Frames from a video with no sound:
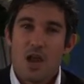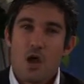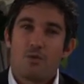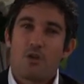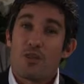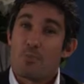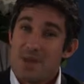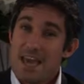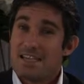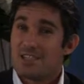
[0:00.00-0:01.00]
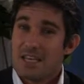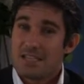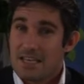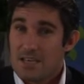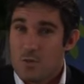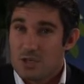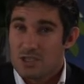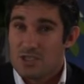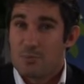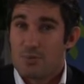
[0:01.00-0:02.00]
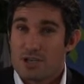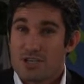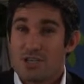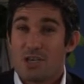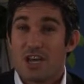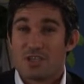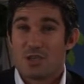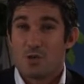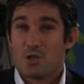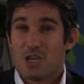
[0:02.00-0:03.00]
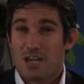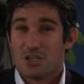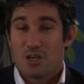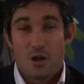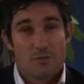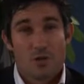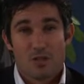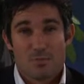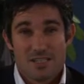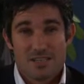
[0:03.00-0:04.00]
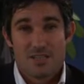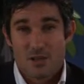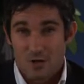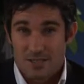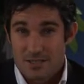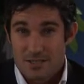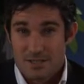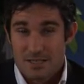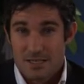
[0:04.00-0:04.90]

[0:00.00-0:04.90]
We've got the BACD, which is the British Association of Cosmetic Doctors.